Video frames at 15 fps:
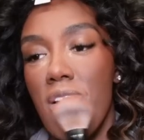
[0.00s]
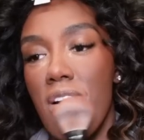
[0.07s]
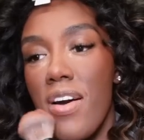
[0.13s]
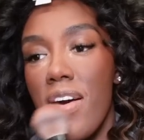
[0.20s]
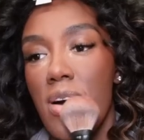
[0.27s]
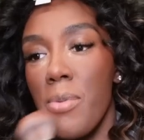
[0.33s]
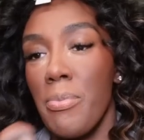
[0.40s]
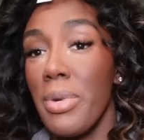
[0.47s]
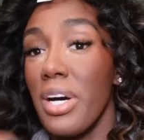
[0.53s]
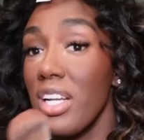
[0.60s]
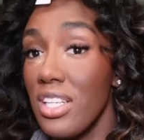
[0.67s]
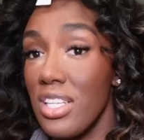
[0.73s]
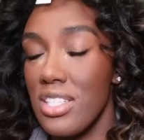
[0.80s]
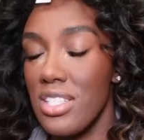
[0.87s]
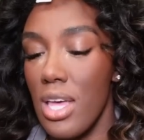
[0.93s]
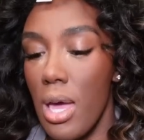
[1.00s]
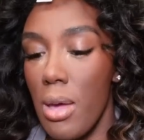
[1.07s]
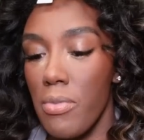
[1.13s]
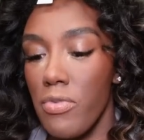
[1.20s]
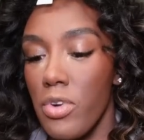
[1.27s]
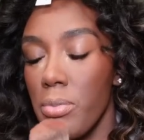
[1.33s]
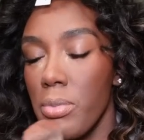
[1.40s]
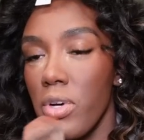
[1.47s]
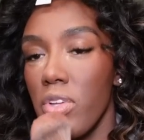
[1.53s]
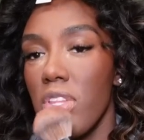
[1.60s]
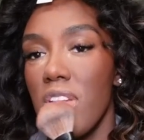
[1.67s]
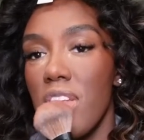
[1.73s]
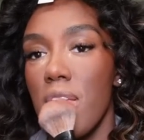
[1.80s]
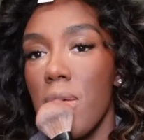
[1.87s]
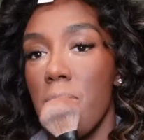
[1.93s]
uh, bonding time for both
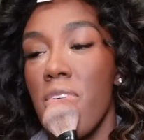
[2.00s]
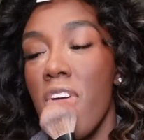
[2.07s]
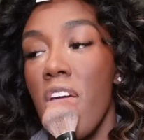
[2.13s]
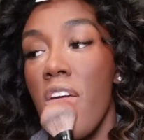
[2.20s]
of them.